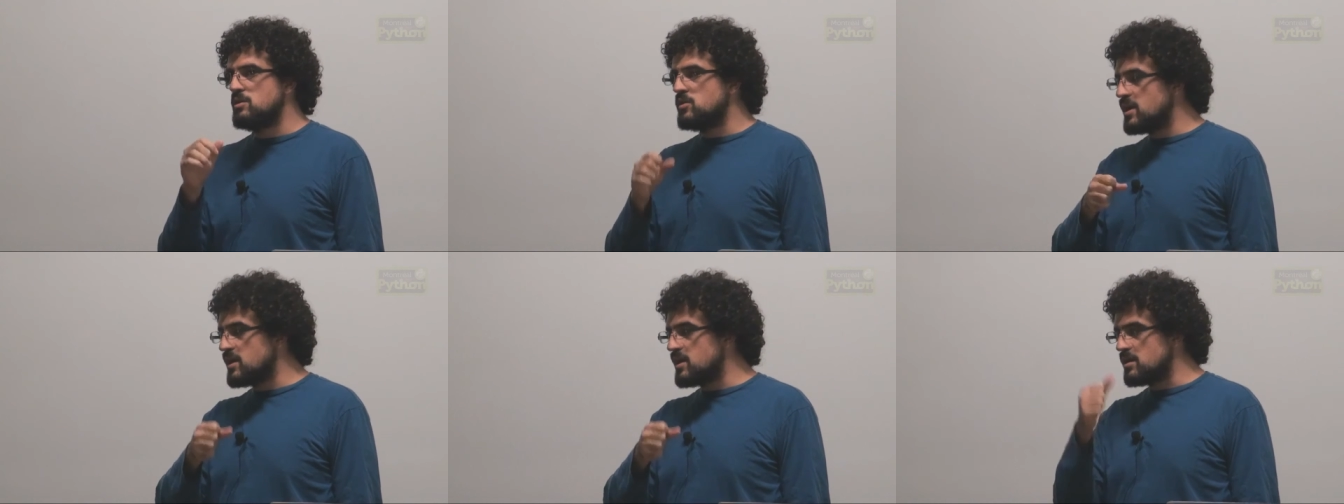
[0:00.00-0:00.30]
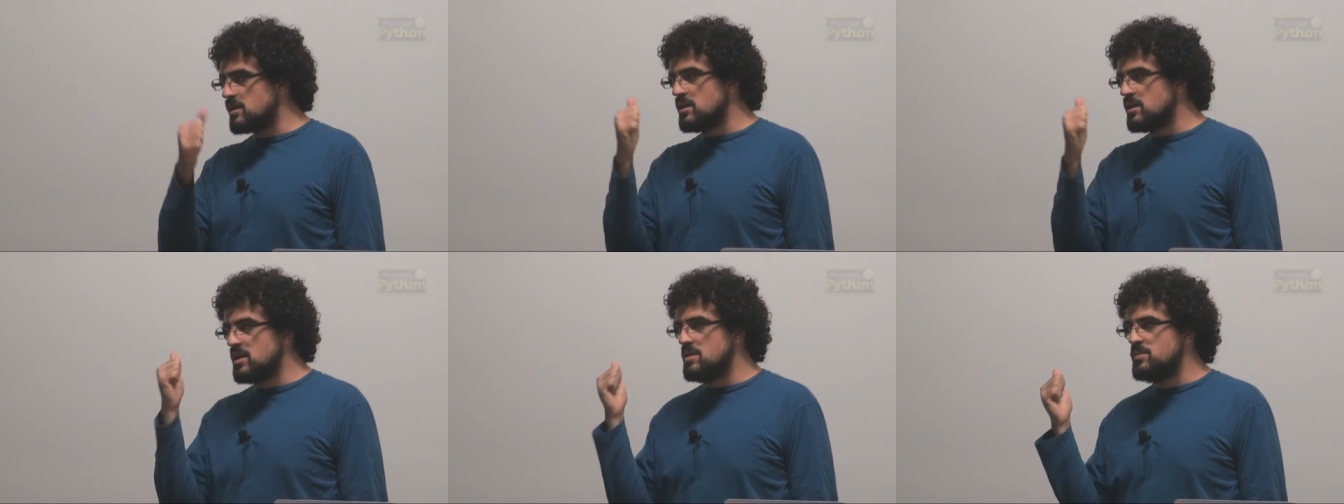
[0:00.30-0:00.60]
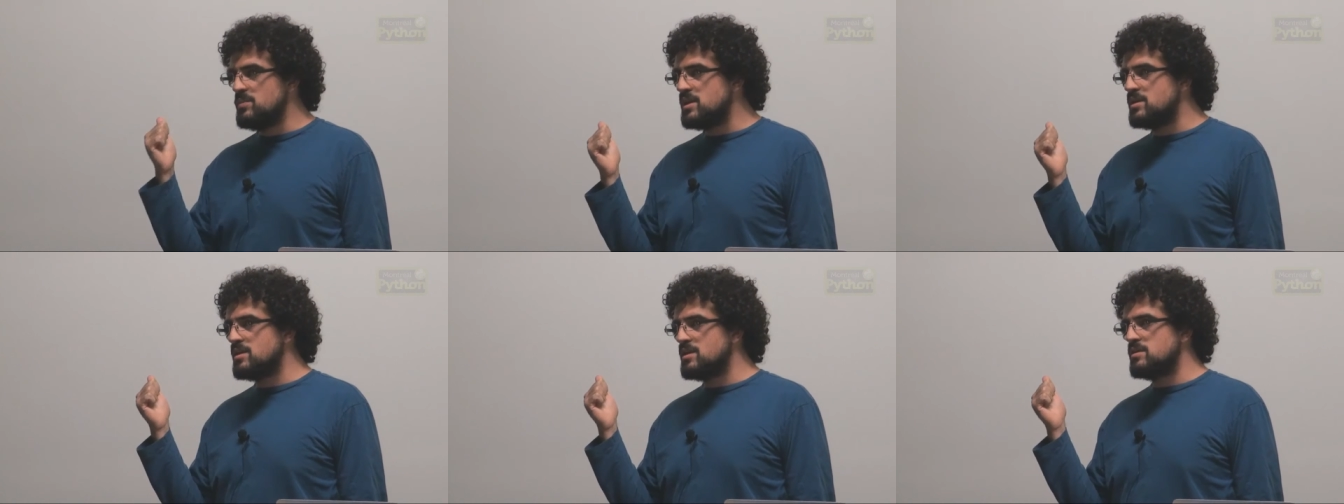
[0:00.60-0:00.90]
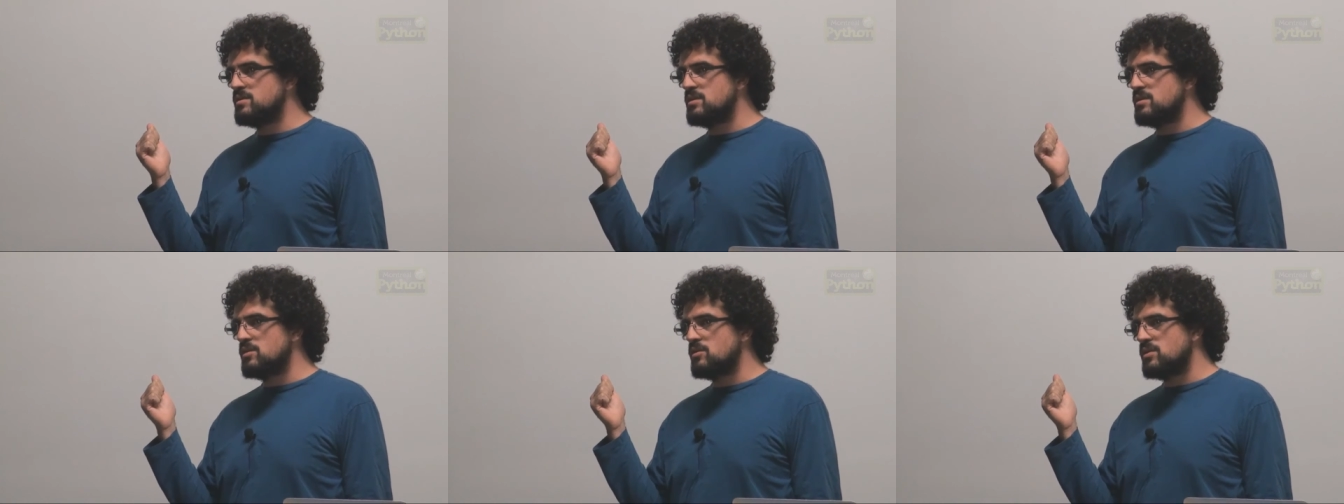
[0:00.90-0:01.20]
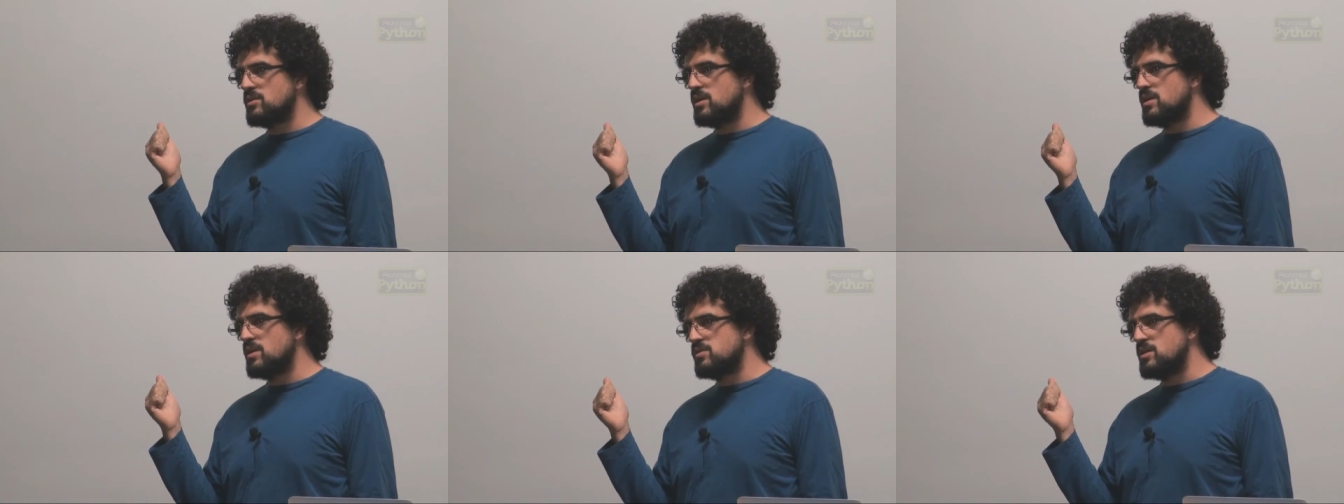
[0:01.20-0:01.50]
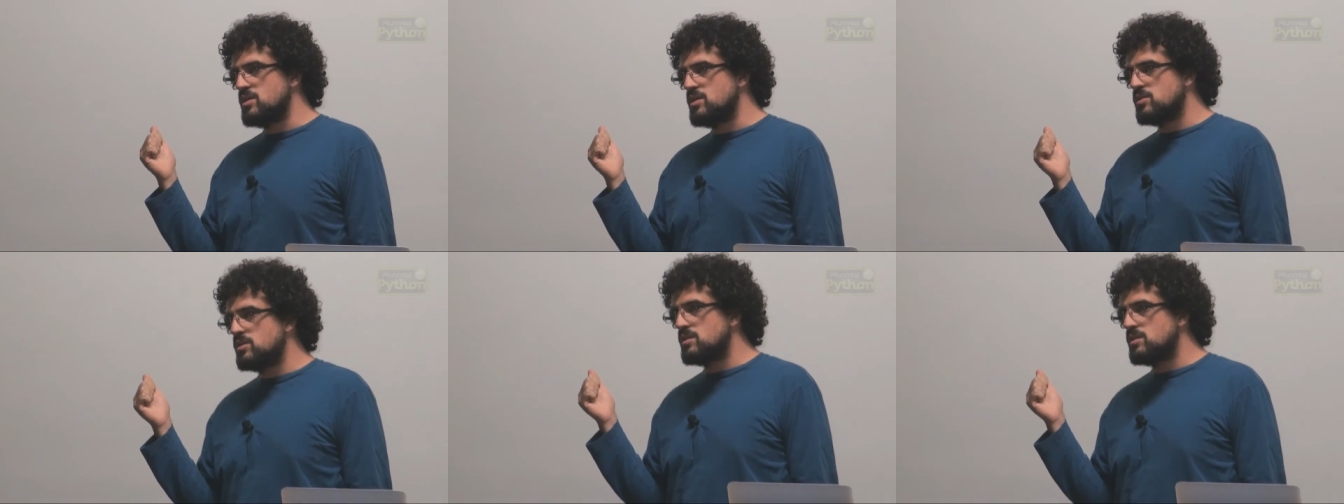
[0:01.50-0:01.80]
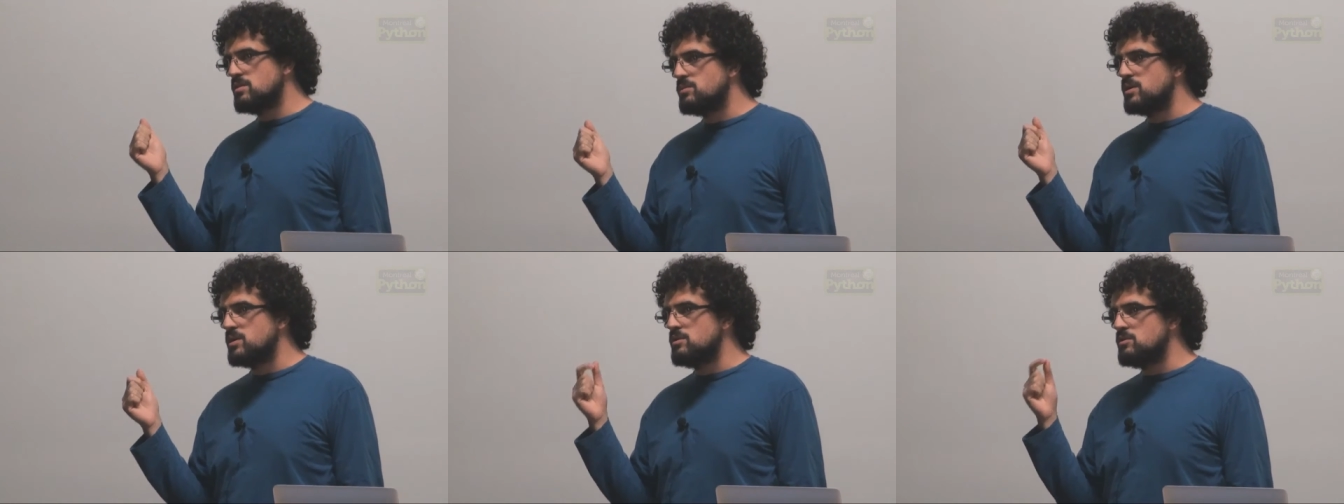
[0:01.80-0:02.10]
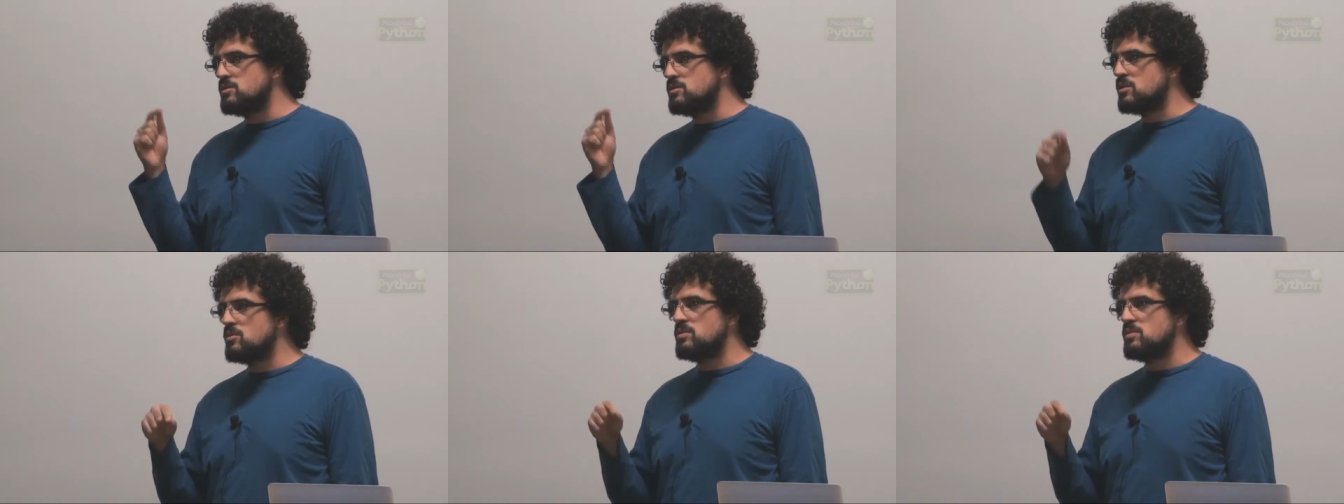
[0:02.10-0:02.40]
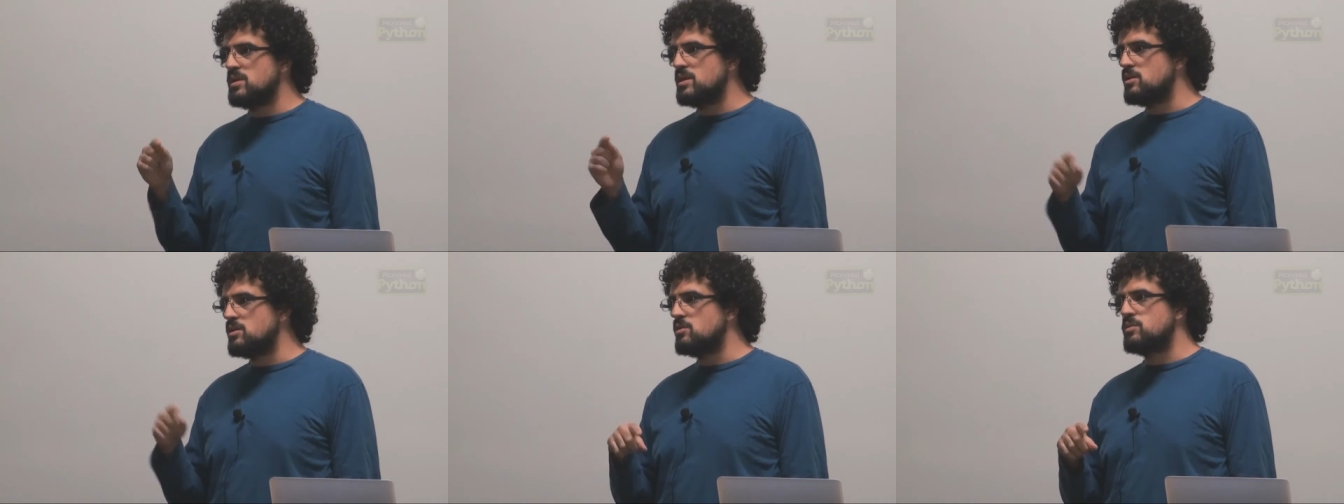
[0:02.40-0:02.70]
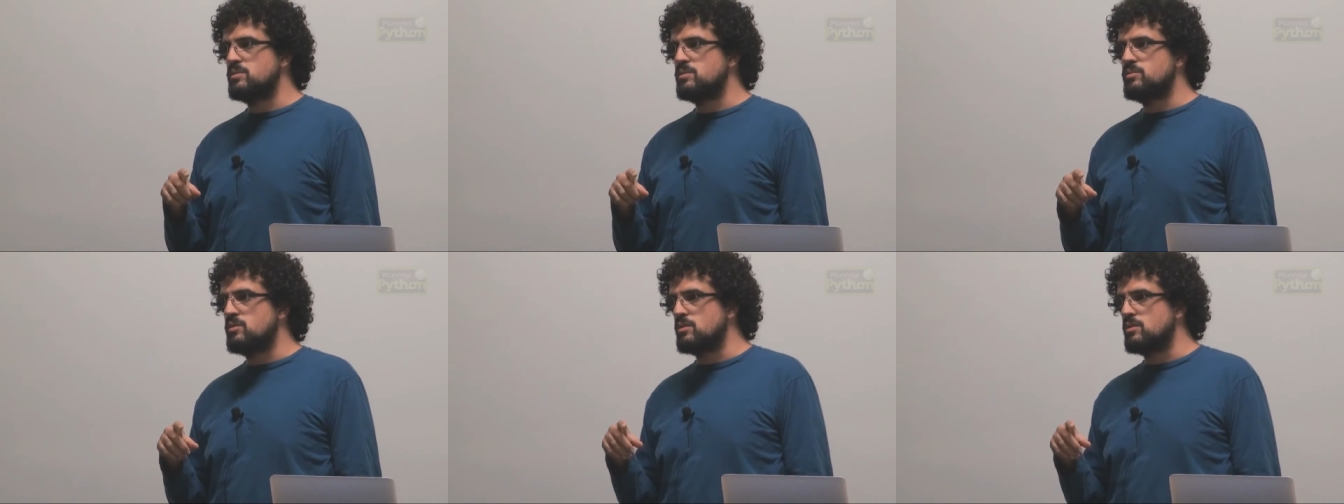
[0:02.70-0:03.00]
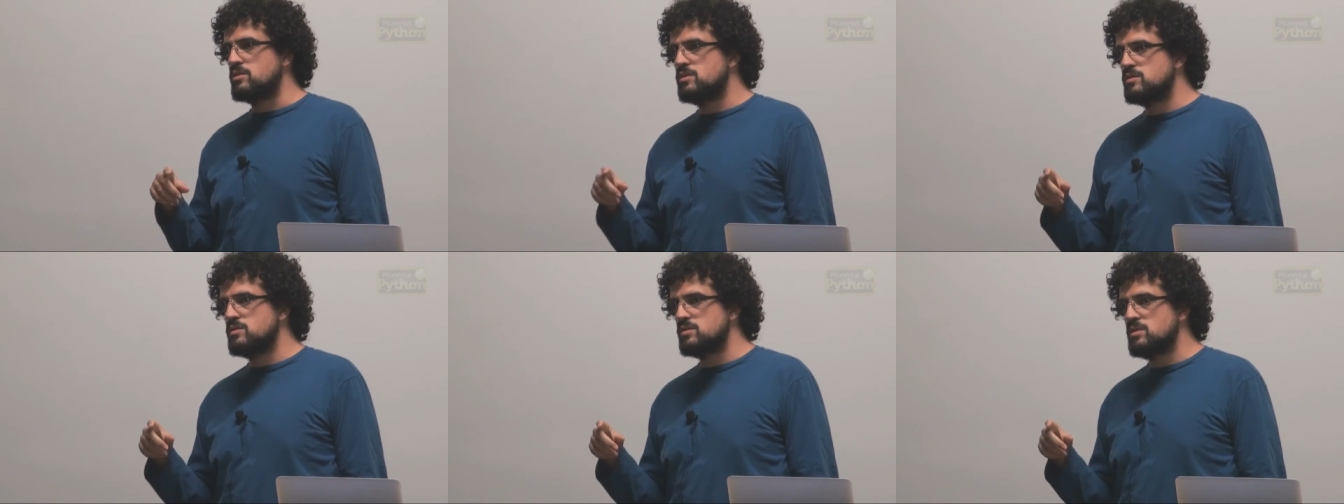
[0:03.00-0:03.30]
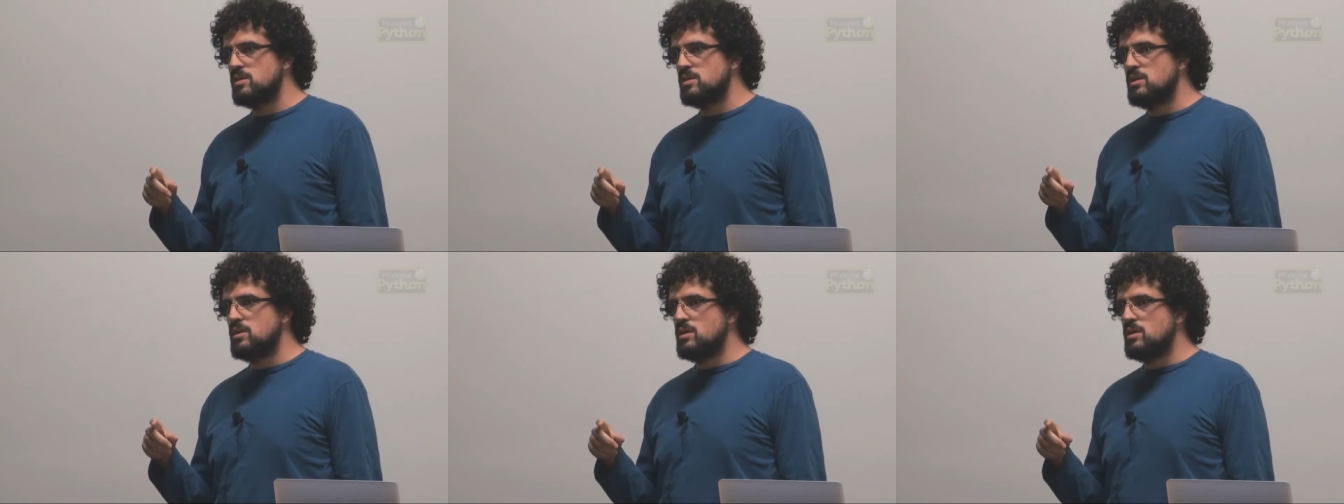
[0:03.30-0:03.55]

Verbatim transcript: You get immediate synchronization, but you don't need open ports